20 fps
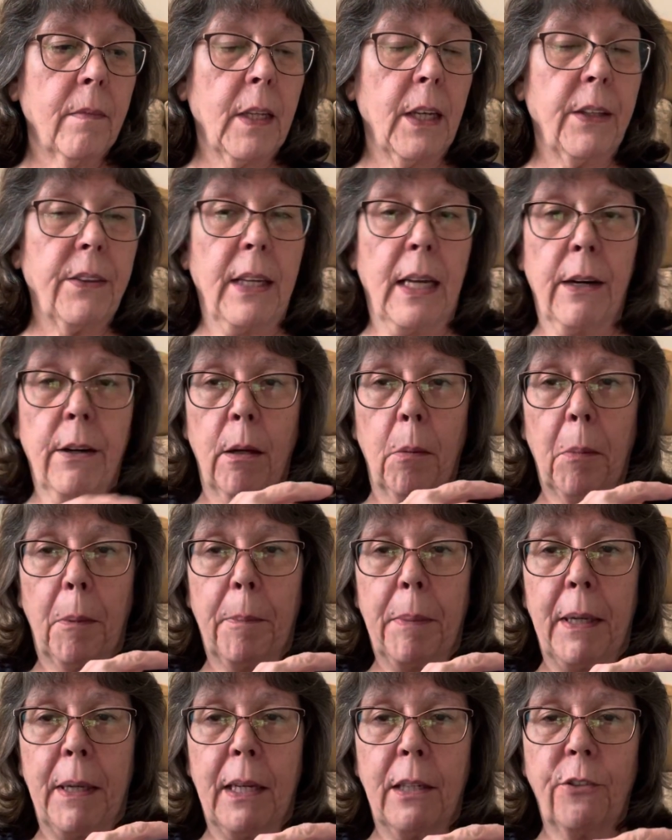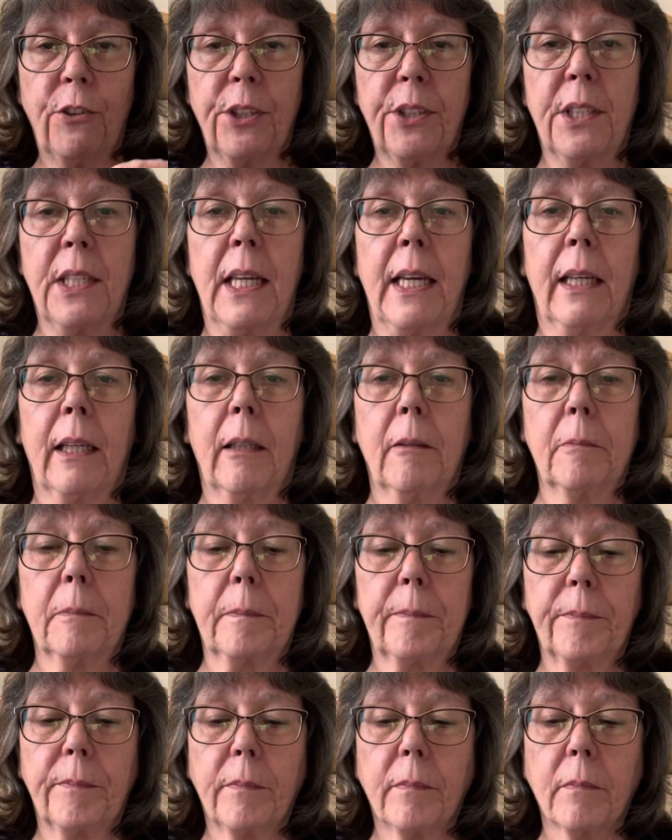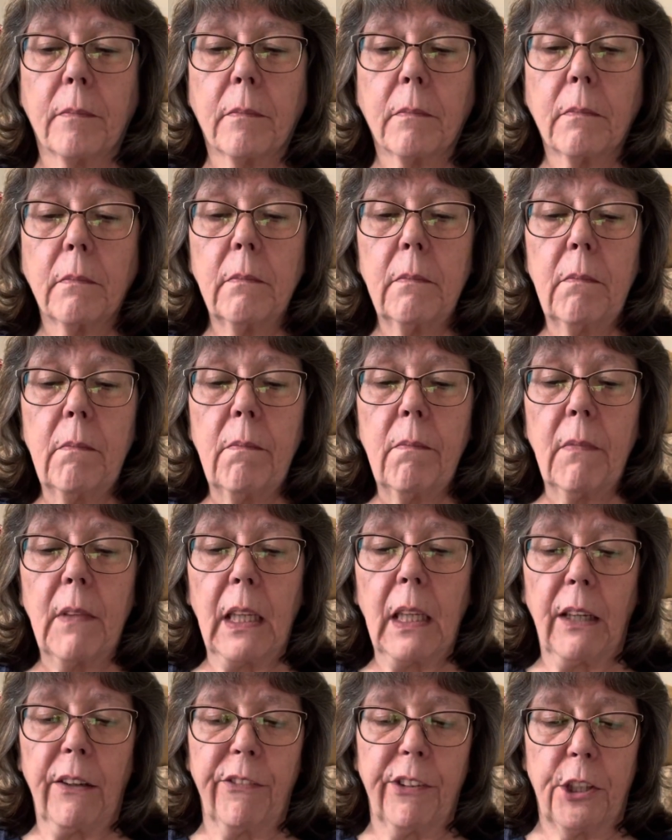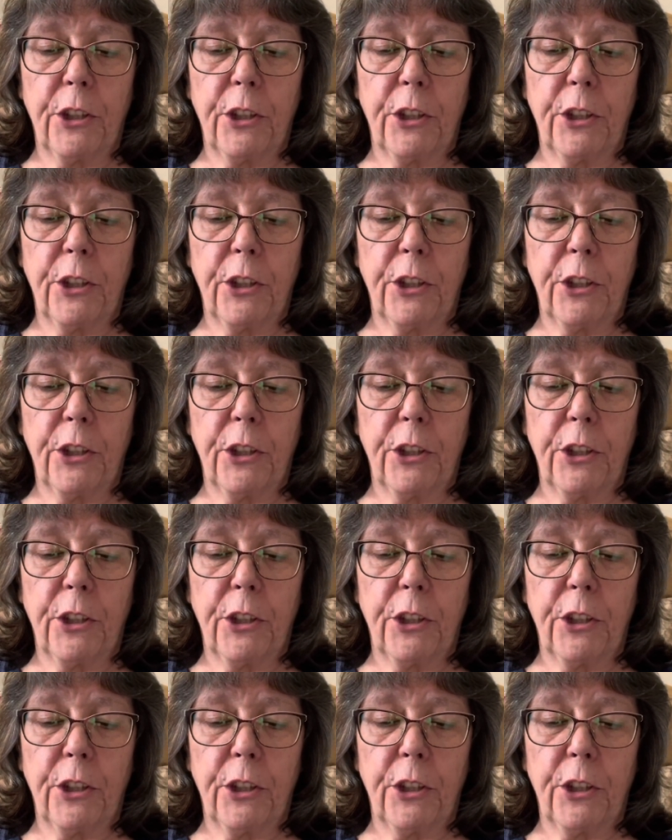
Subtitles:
they're all my pages there for